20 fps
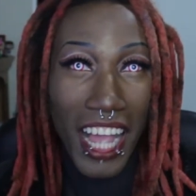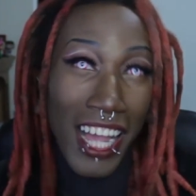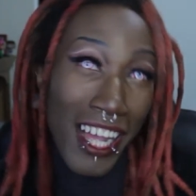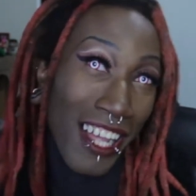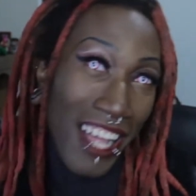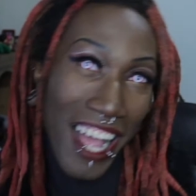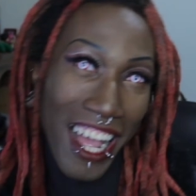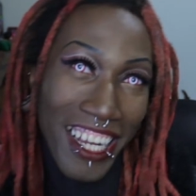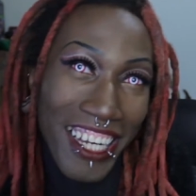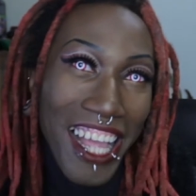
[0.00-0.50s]

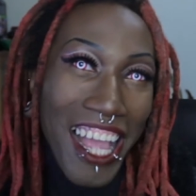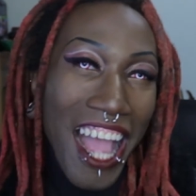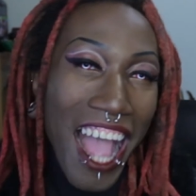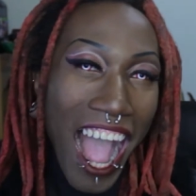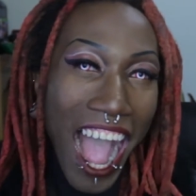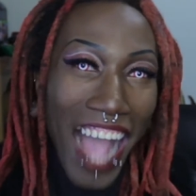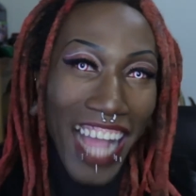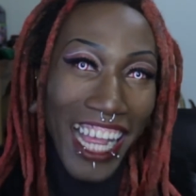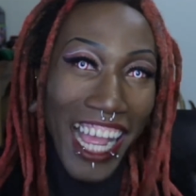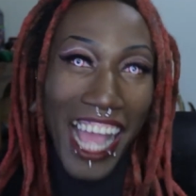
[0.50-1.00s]
I,
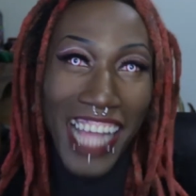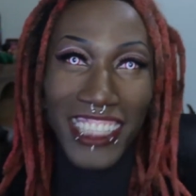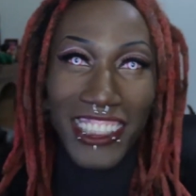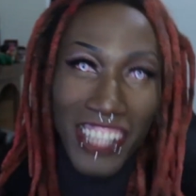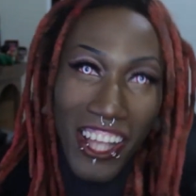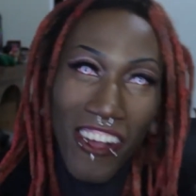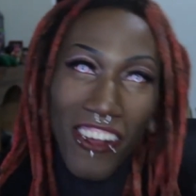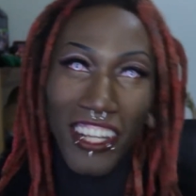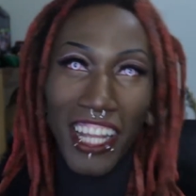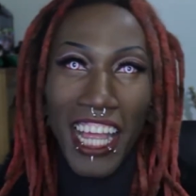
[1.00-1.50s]
I, that's
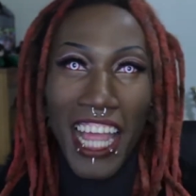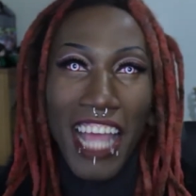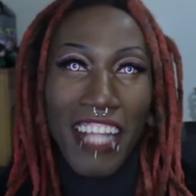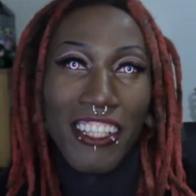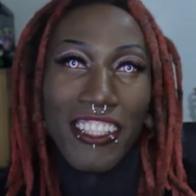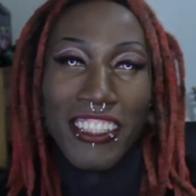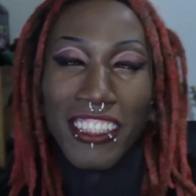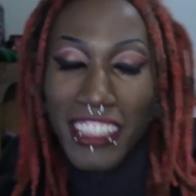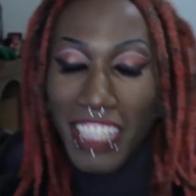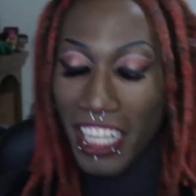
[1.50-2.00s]
all I have
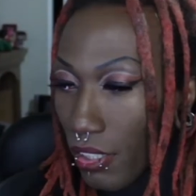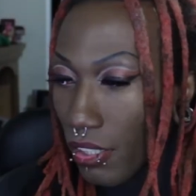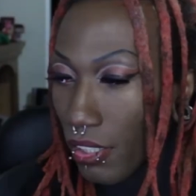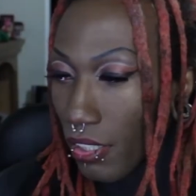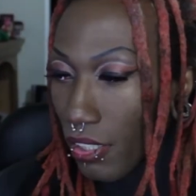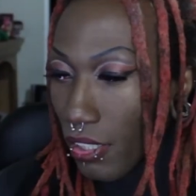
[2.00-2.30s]
to say.